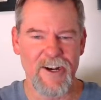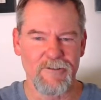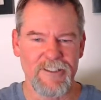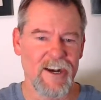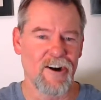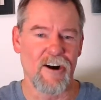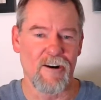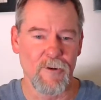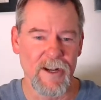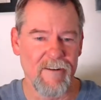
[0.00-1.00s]
dinner
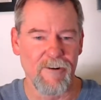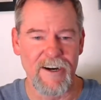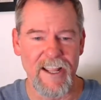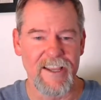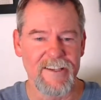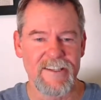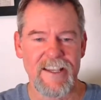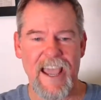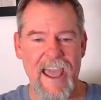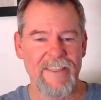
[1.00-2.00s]
or whatever it is.
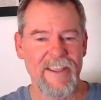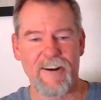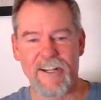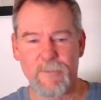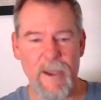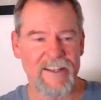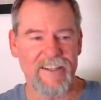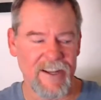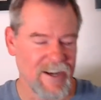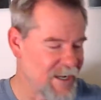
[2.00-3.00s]
And they're
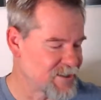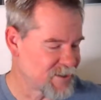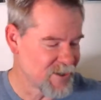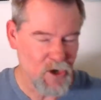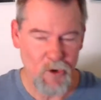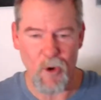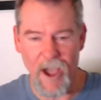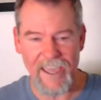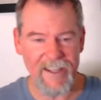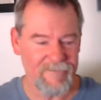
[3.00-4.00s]
expecting a nice,
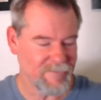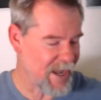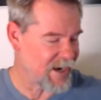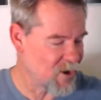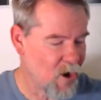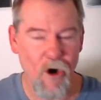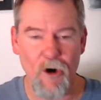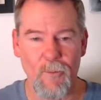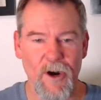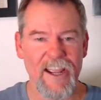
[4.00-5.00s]
quiet night at
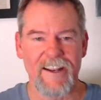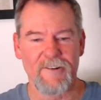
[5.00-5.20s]
home, right?